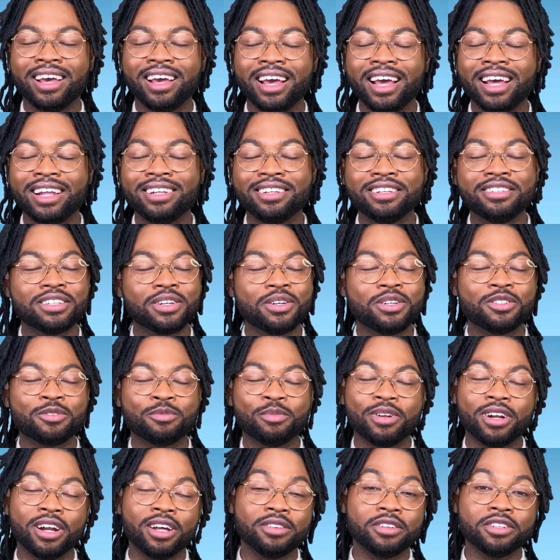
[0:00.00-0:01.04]
And Lizzo has
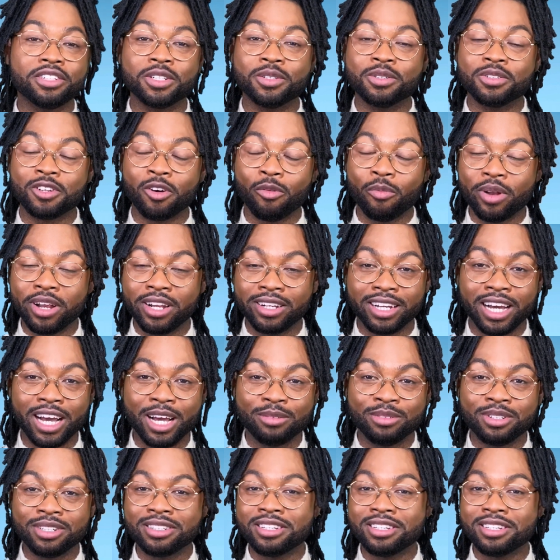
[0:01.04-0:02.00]
been on the show so many times.